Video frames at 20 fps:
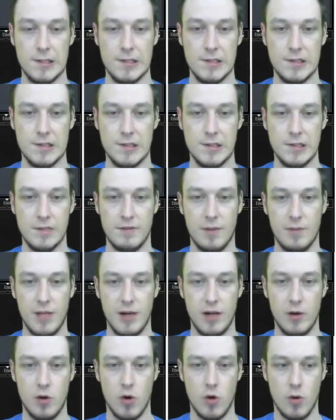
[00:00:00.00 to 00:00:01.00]
If they played a
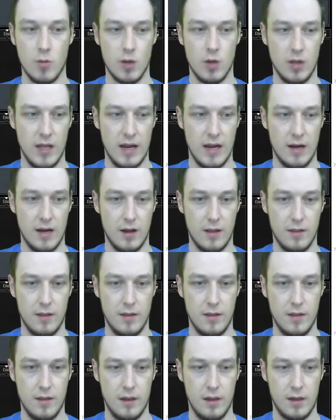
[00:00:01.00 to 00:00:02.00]
normal land, I
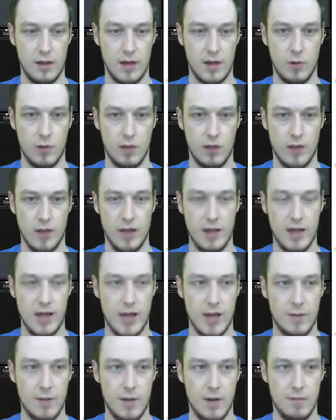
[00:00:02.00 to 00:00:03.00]
think I would let it
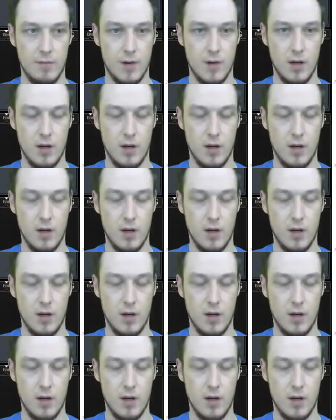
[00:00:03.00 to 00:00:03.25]
happen, but...